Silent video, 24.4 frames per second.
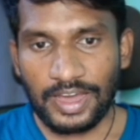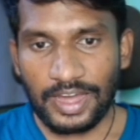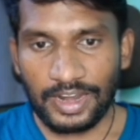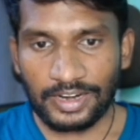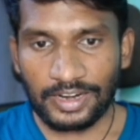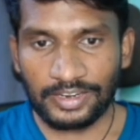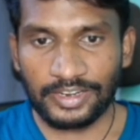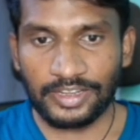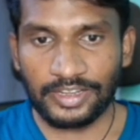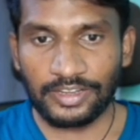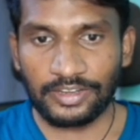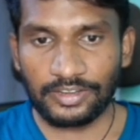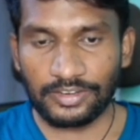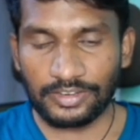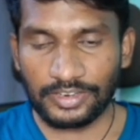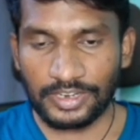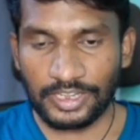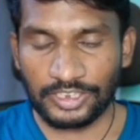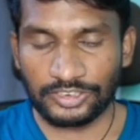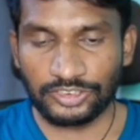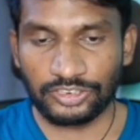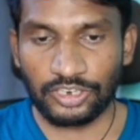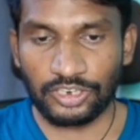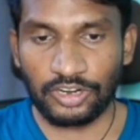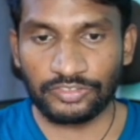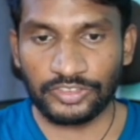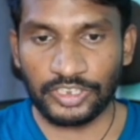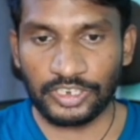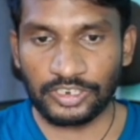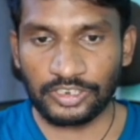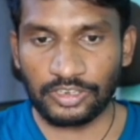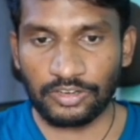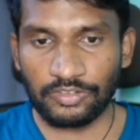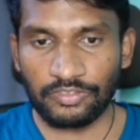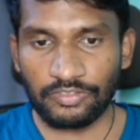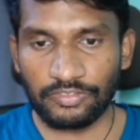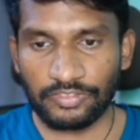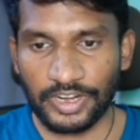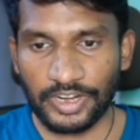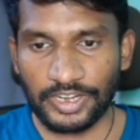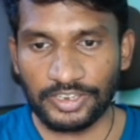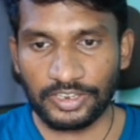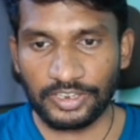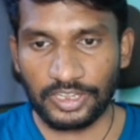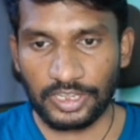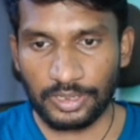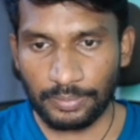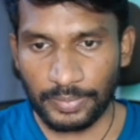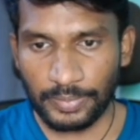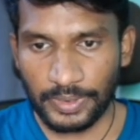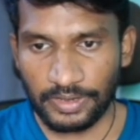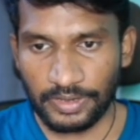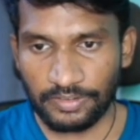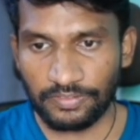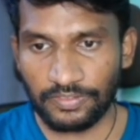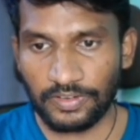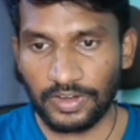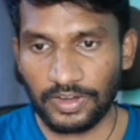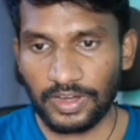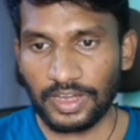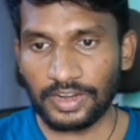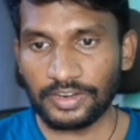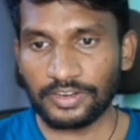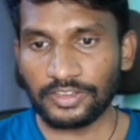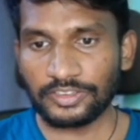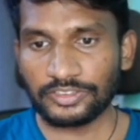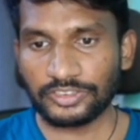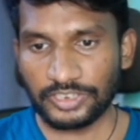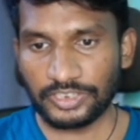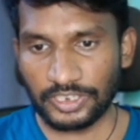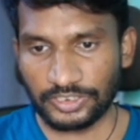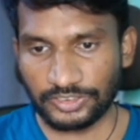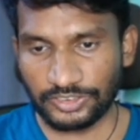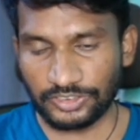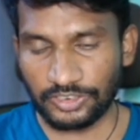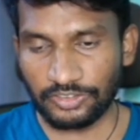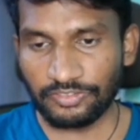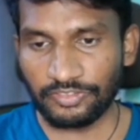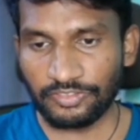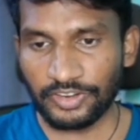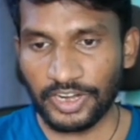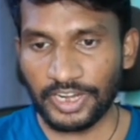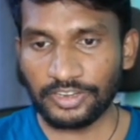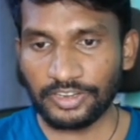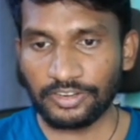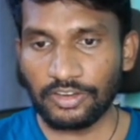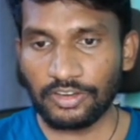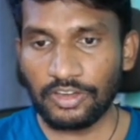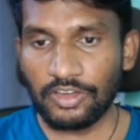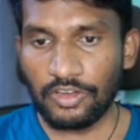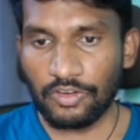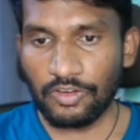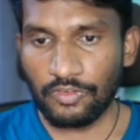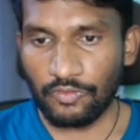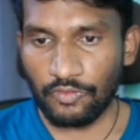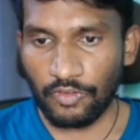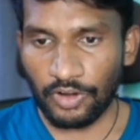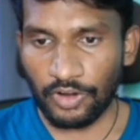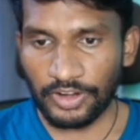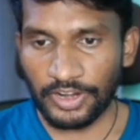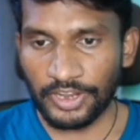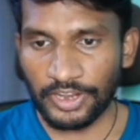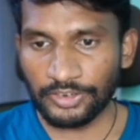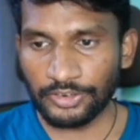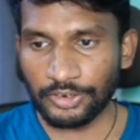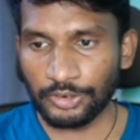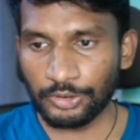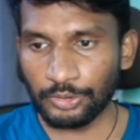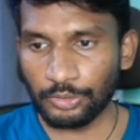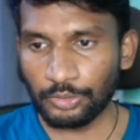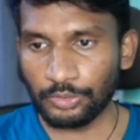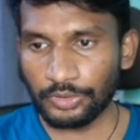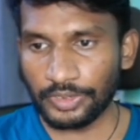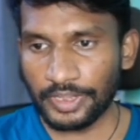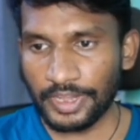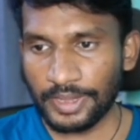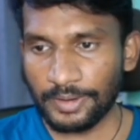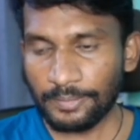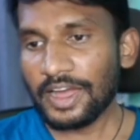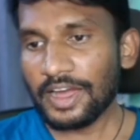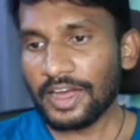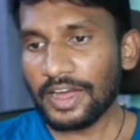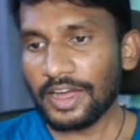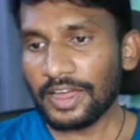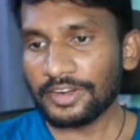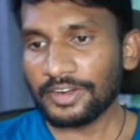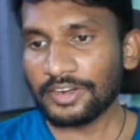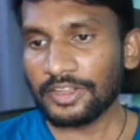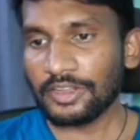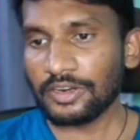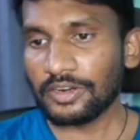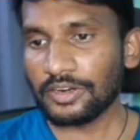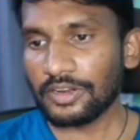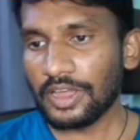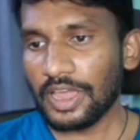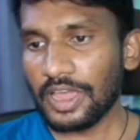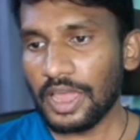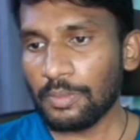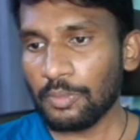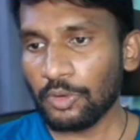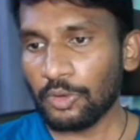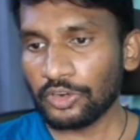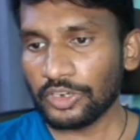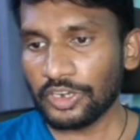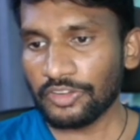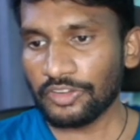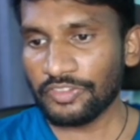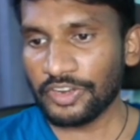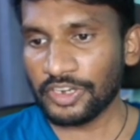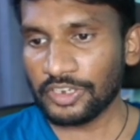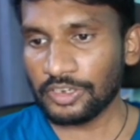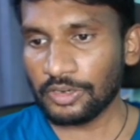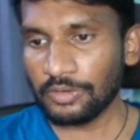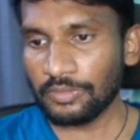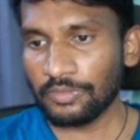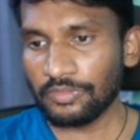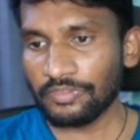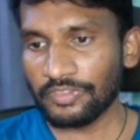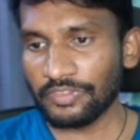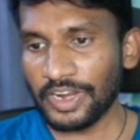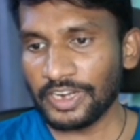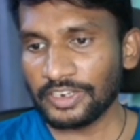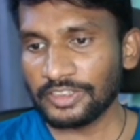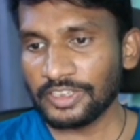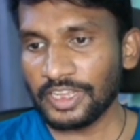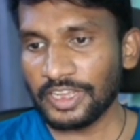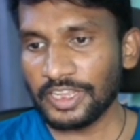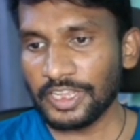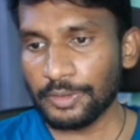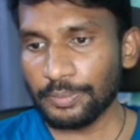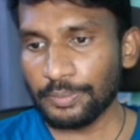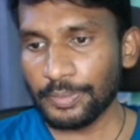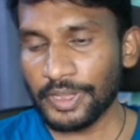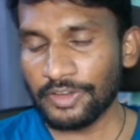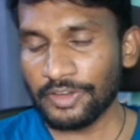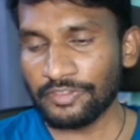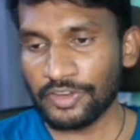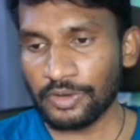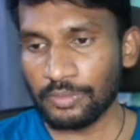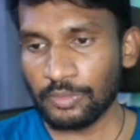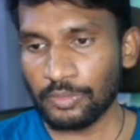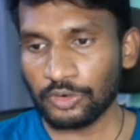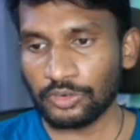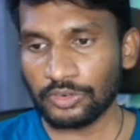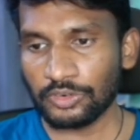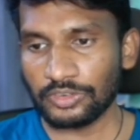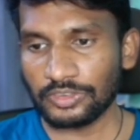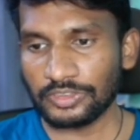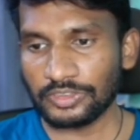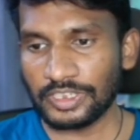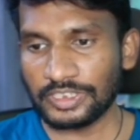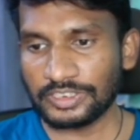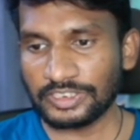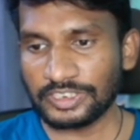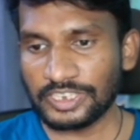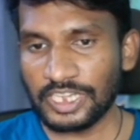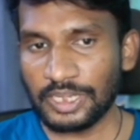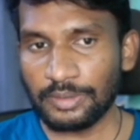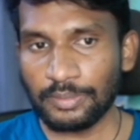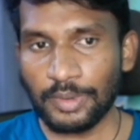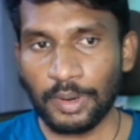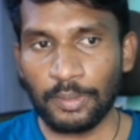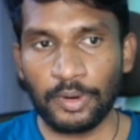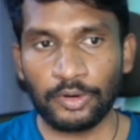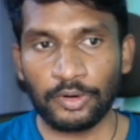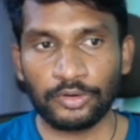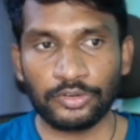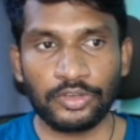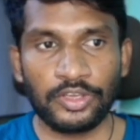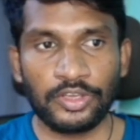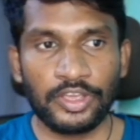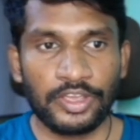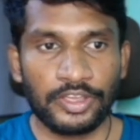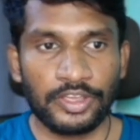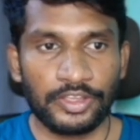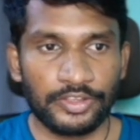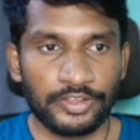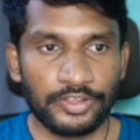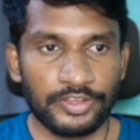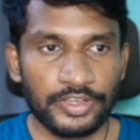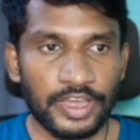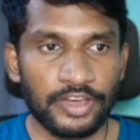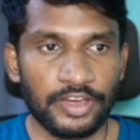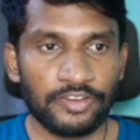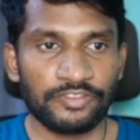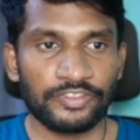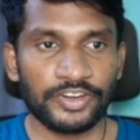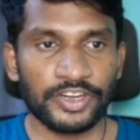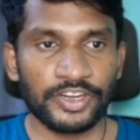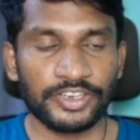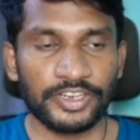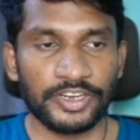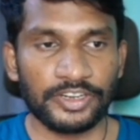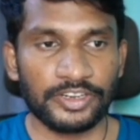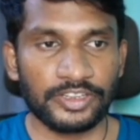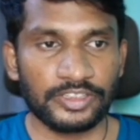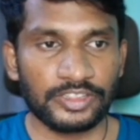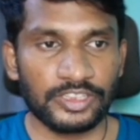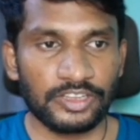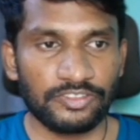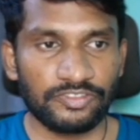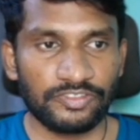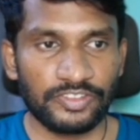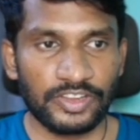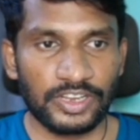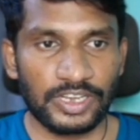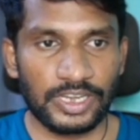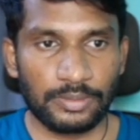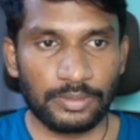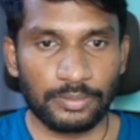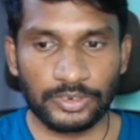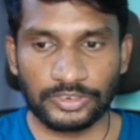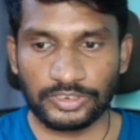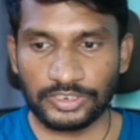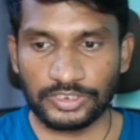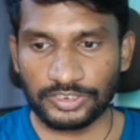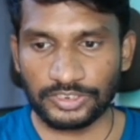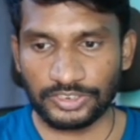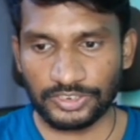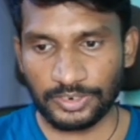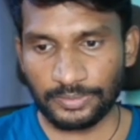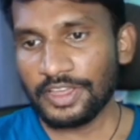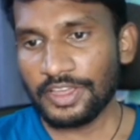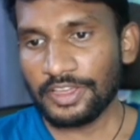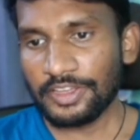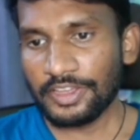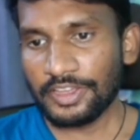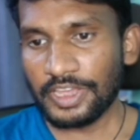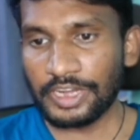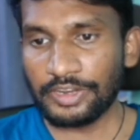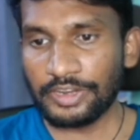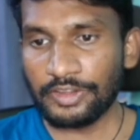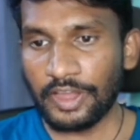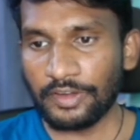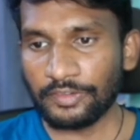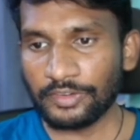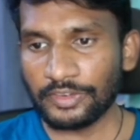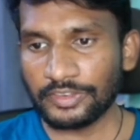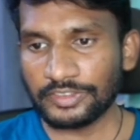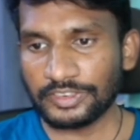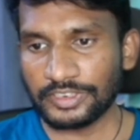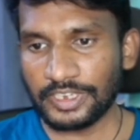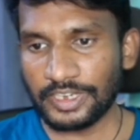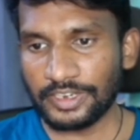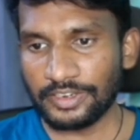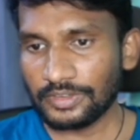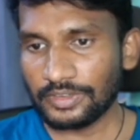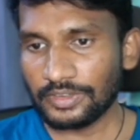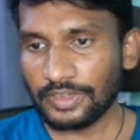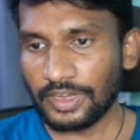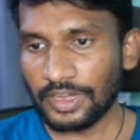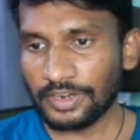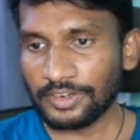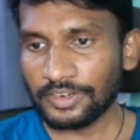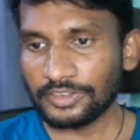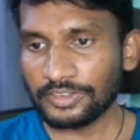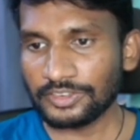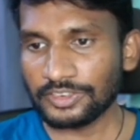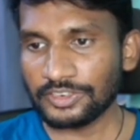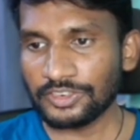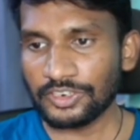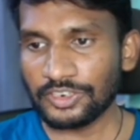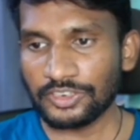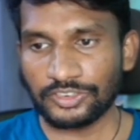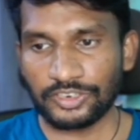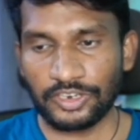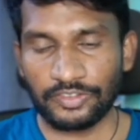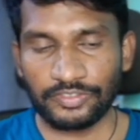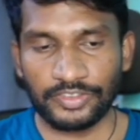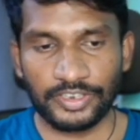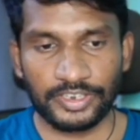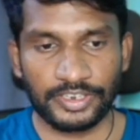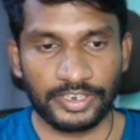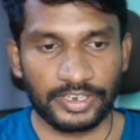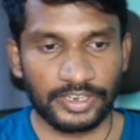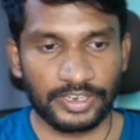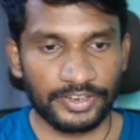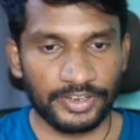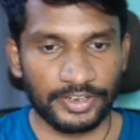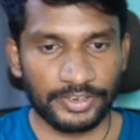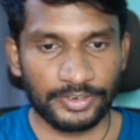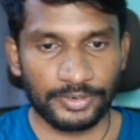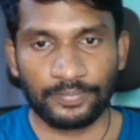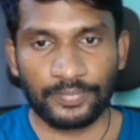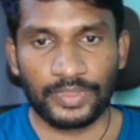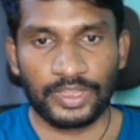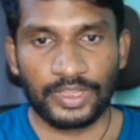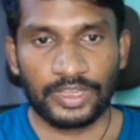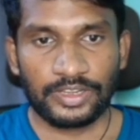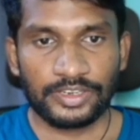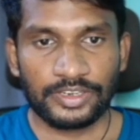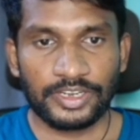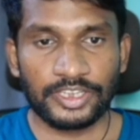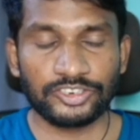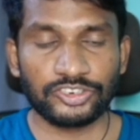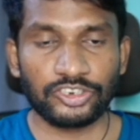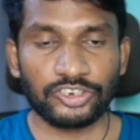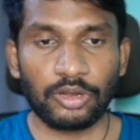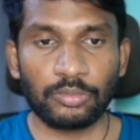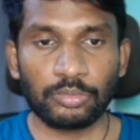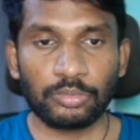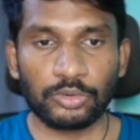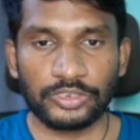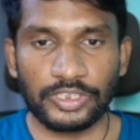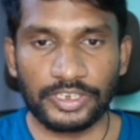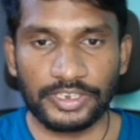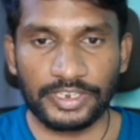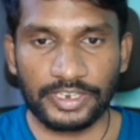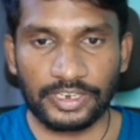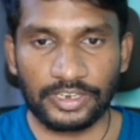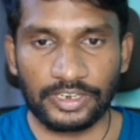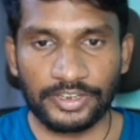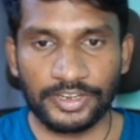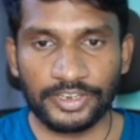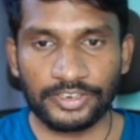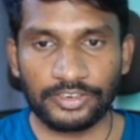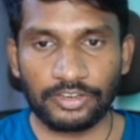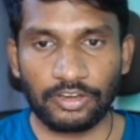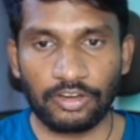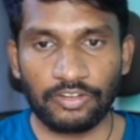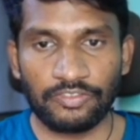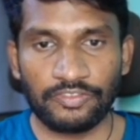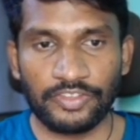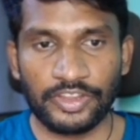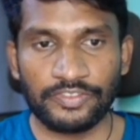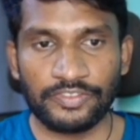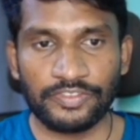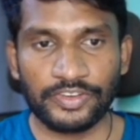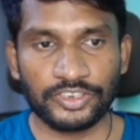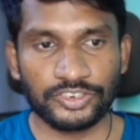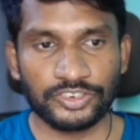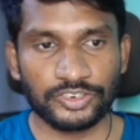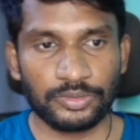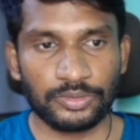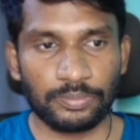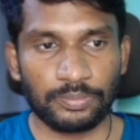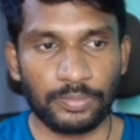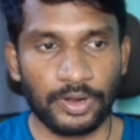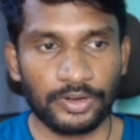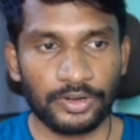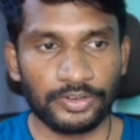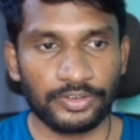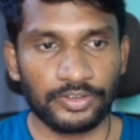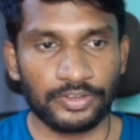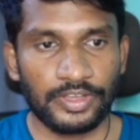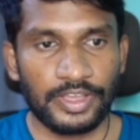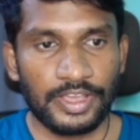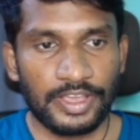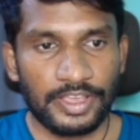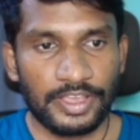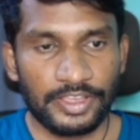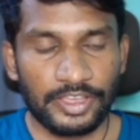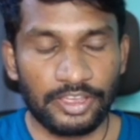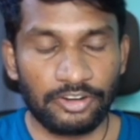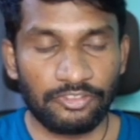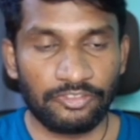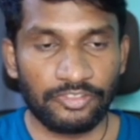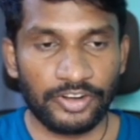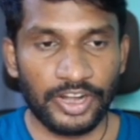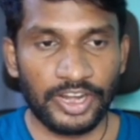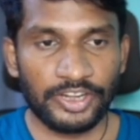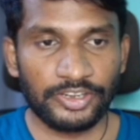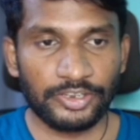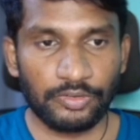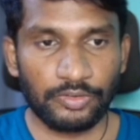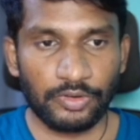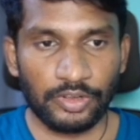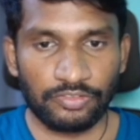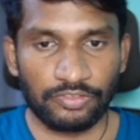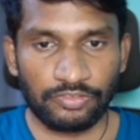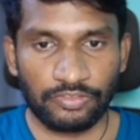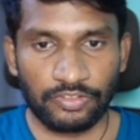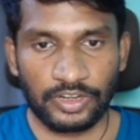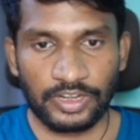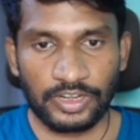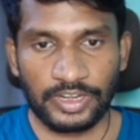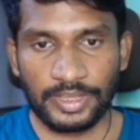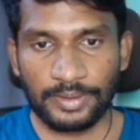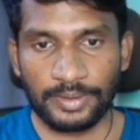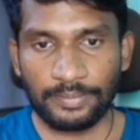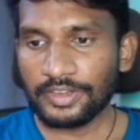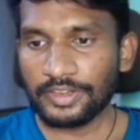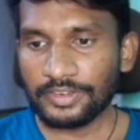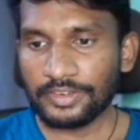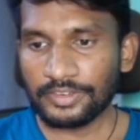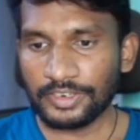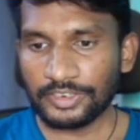Under nature of the income, write EPF. Under section, write 192A. Under amount of income, write the EPF amount, the same amount you have written in the field number 16. Here you have to sign under signature of the declarant. Next, come to the declarant of verification part. Here write your full name.